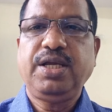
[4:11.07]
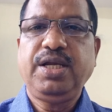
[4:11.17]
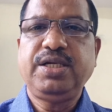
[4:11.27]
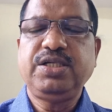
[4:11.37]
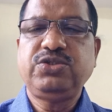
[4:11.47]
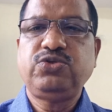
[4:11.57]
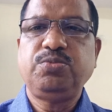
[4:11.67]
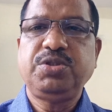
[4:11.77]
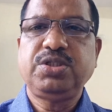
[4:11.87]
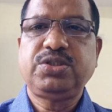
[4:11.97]
it is to
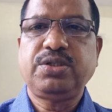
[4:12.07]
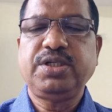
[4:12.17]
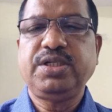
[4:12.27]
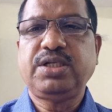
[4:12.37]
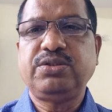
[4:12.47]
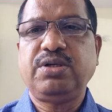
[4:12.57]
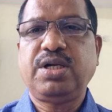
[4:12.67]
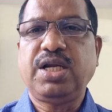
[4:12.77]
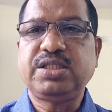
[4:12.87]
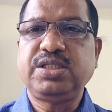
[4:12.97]
be the study of the
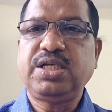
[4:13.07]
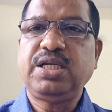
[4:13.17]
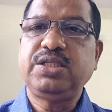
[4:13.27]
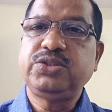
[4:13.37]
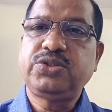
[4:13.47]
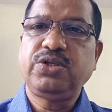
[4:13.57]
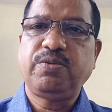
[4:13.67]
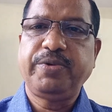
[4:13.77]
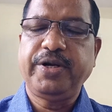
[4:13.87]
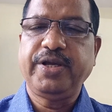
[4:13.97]
classical history
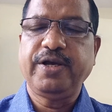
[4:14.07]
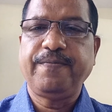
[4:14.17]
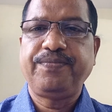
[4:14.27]
of India.